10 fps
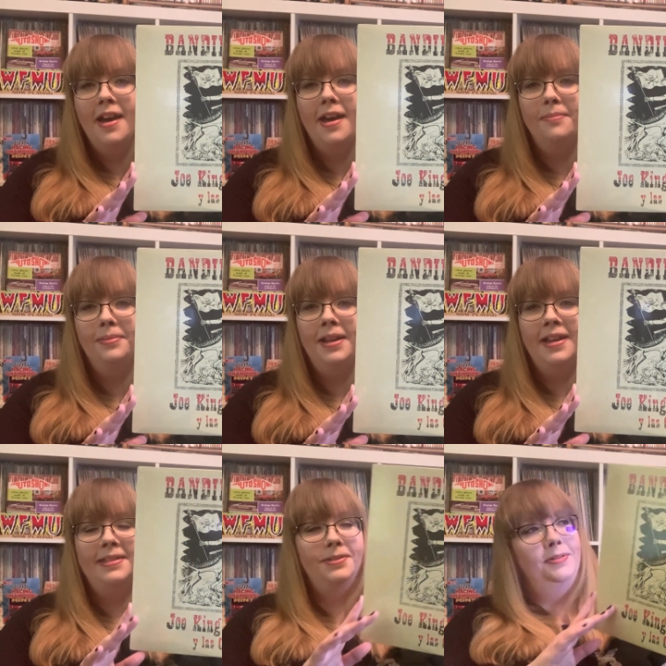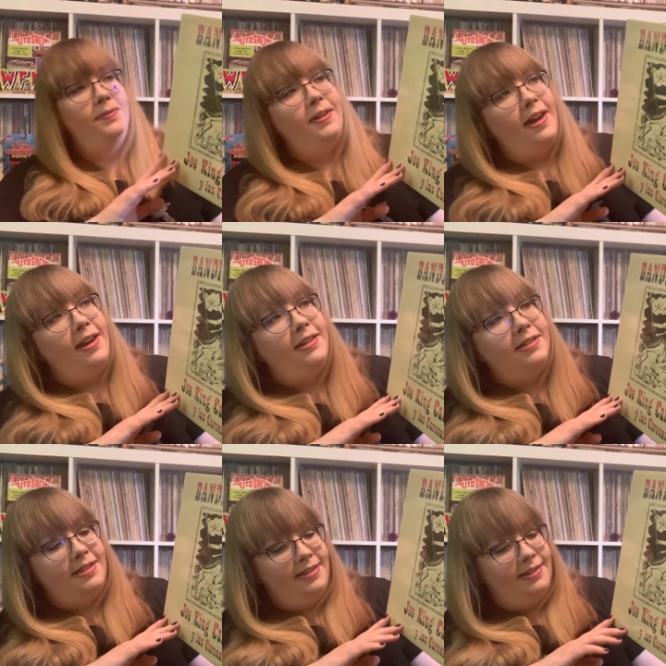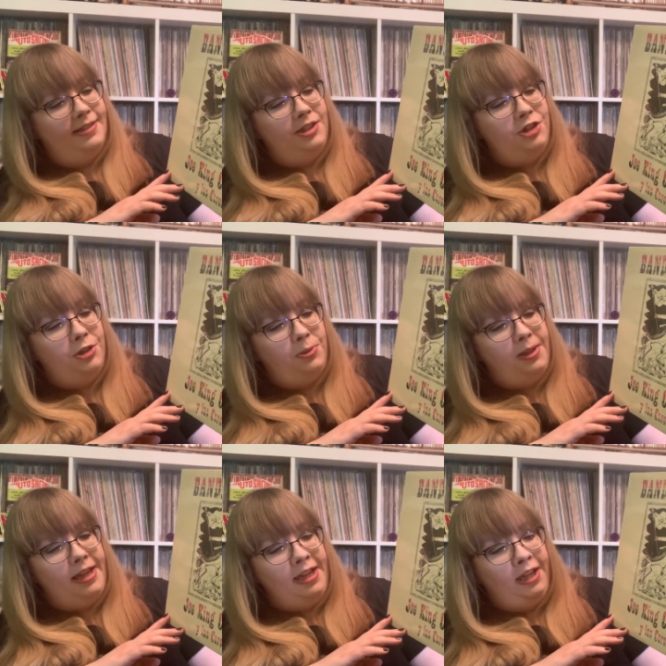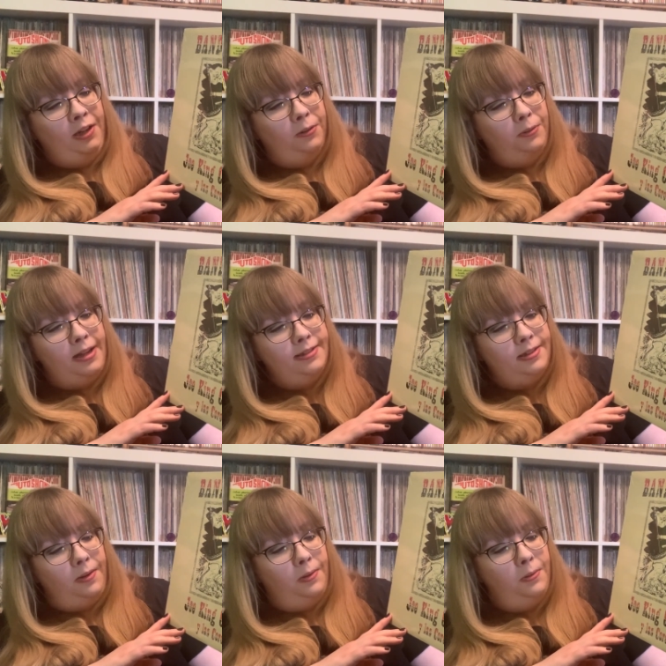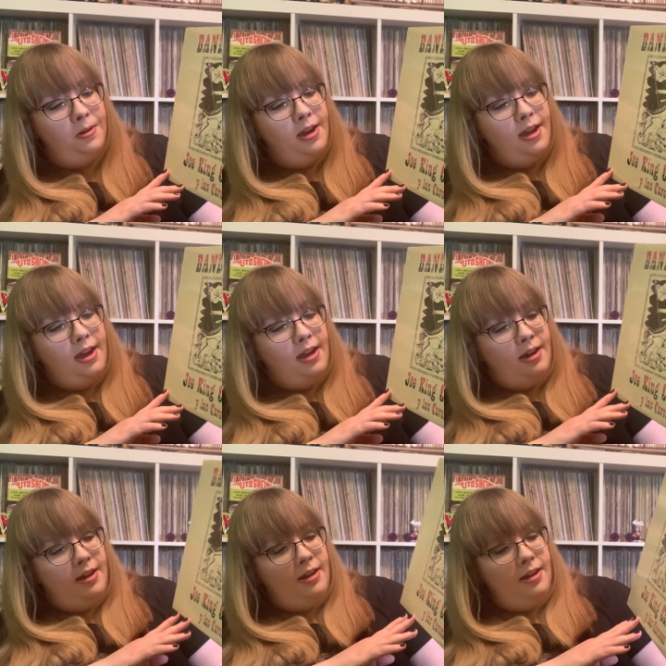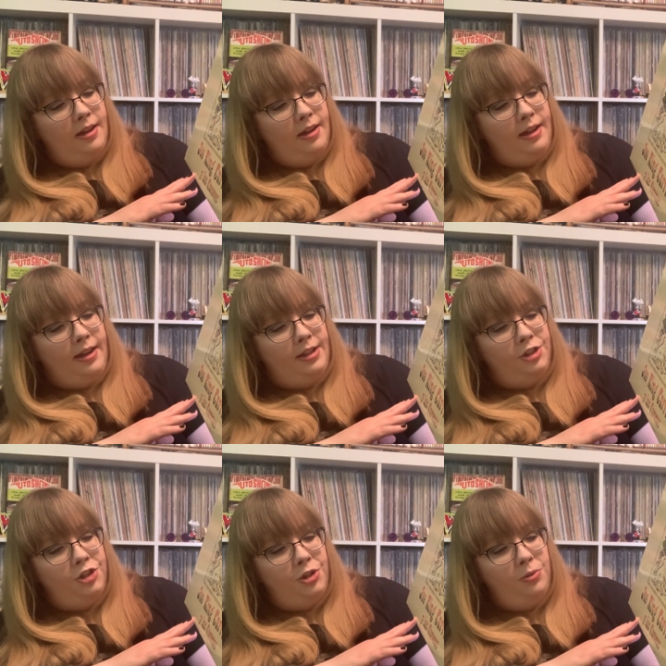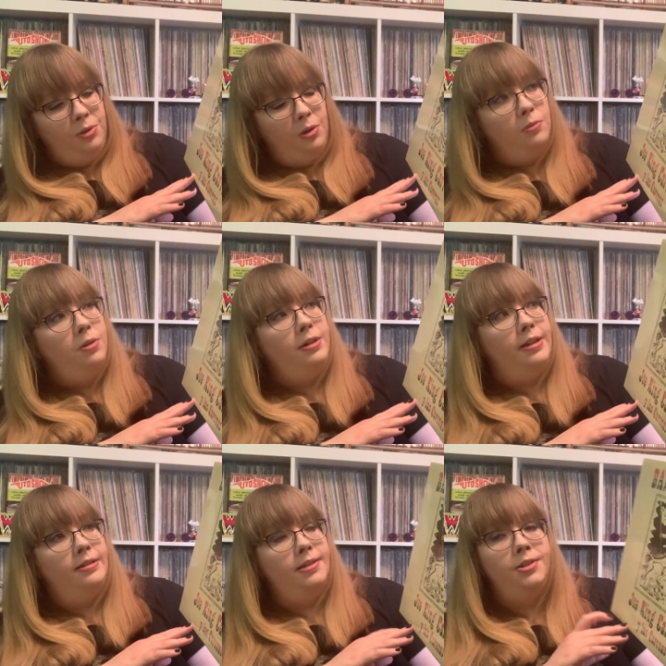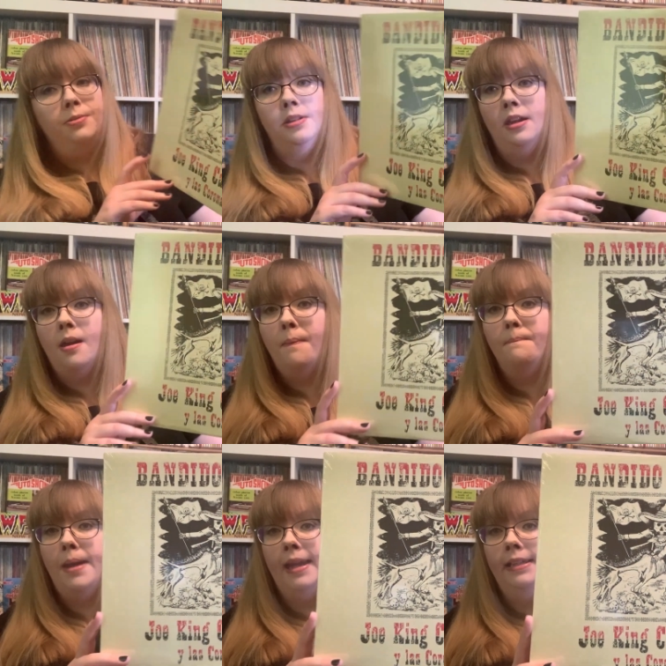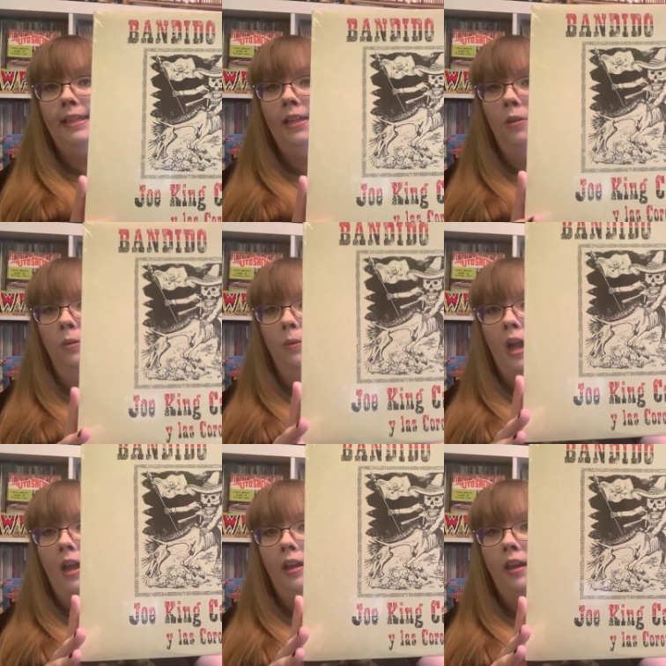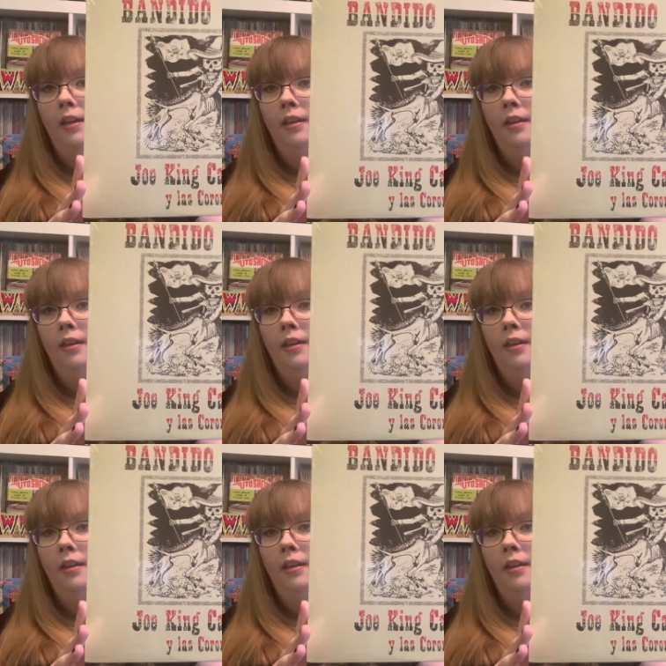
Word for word: Up next, we've got Joe King Carrasco and Joe Coronas doing Bandito Rock.